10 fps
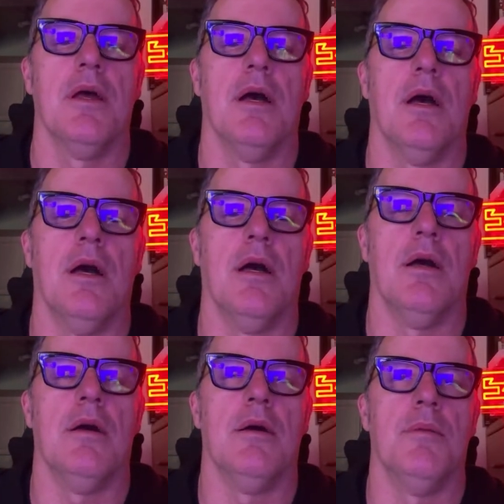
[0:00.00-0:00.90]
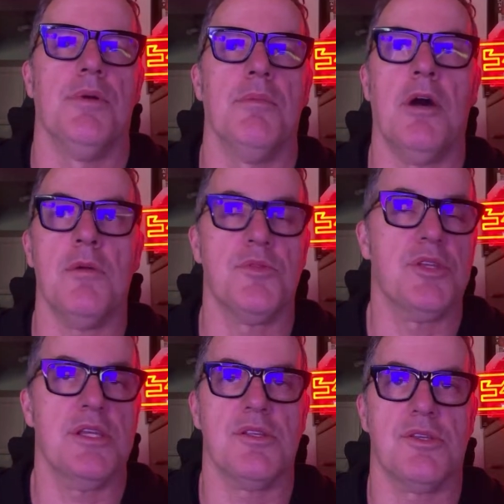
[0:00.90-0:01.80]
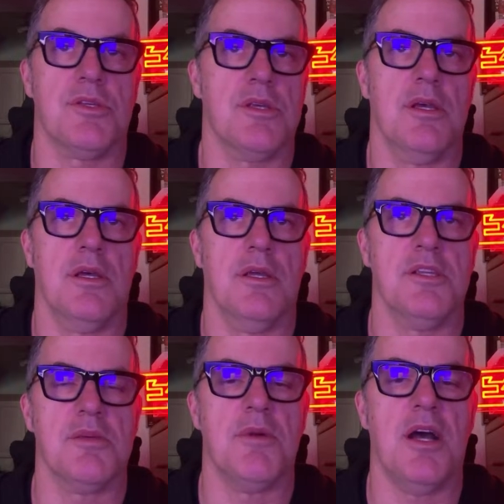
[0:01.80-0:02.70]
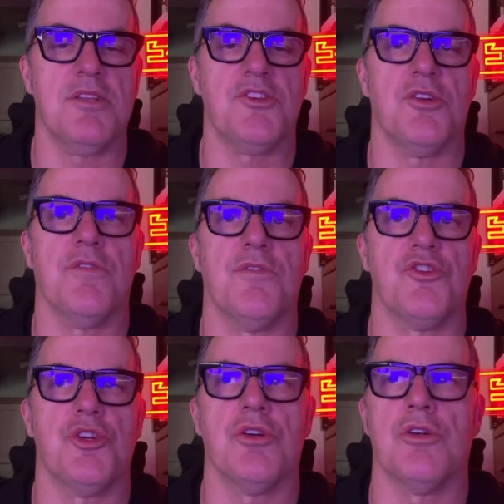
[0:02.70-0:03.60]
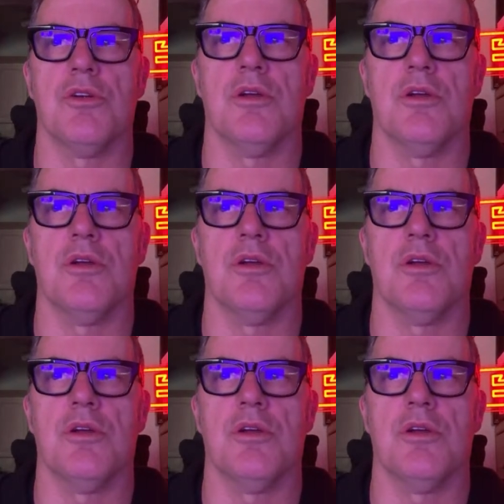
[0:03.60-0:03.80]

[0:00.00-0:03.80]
But Malmsteen's, he's a monster for sure.